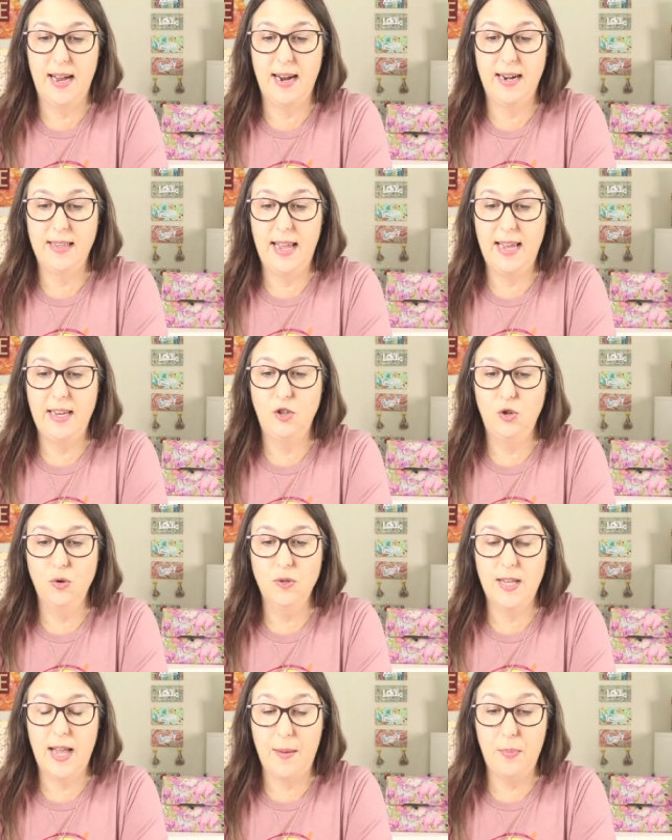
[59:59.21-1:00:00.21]
Are they
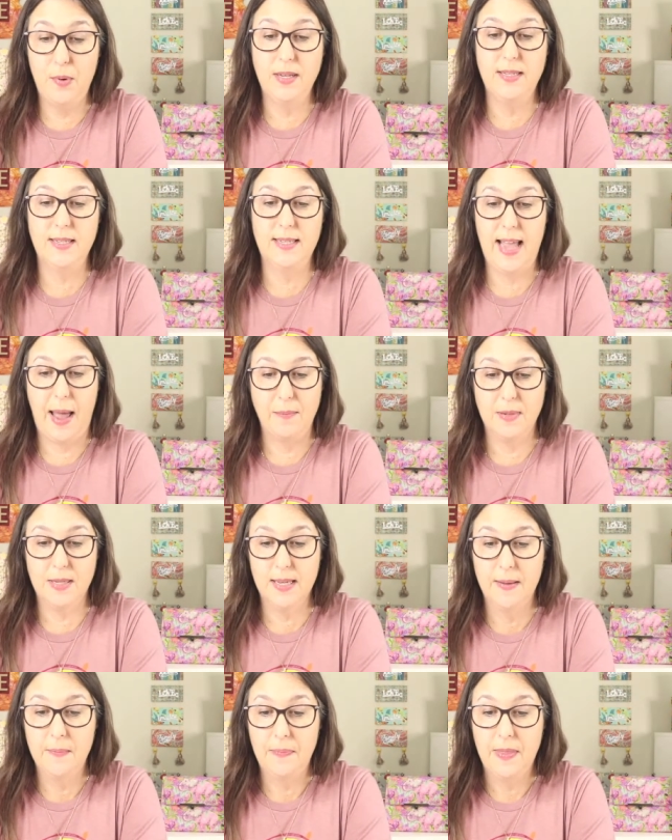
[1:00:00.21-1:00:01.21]
two separate steps?